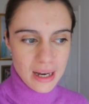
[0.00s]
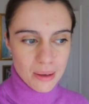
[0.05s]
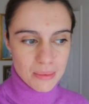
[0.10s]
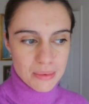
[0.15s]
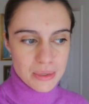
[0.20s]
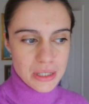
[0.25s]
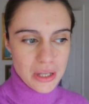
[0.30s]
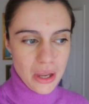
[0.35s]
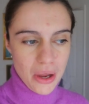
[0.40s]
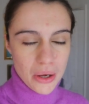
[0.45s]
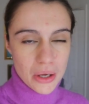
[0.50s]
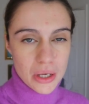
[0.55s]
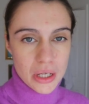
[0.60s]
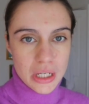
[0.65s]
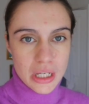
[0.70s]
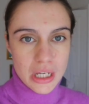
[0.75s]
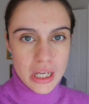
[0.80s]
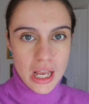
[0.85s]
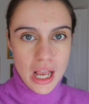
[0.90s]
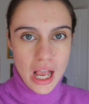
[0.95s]
up so
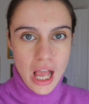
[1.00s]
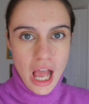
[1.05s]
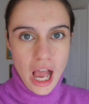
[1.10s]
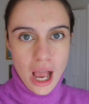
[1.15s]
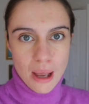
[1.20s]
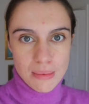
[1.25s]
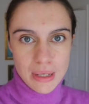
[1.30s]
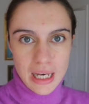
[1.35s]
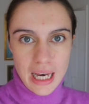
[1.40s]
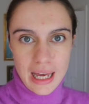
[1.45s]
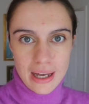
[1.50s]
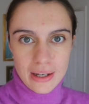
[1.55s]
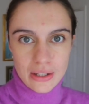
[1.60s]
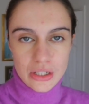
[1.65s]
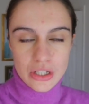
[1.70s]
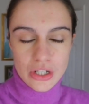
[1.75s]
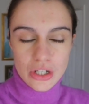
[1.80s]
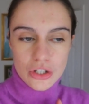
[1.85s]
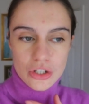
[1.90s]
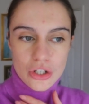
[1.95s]
I'm
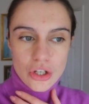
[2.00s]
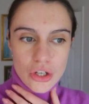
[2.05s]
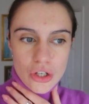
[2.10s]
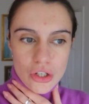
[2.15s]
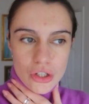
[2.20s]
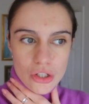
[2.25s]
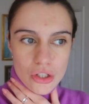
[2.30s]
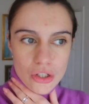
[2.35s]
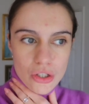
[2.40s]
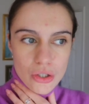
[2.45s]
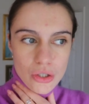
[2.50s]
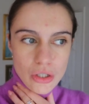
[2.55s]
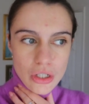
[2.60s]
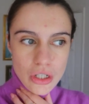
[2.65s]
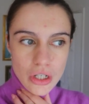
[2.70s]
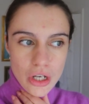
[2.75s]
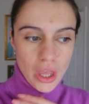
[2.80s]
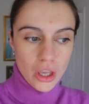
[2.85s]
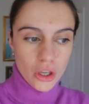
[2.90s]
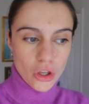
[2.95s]
allowed
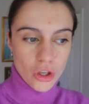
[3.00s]
to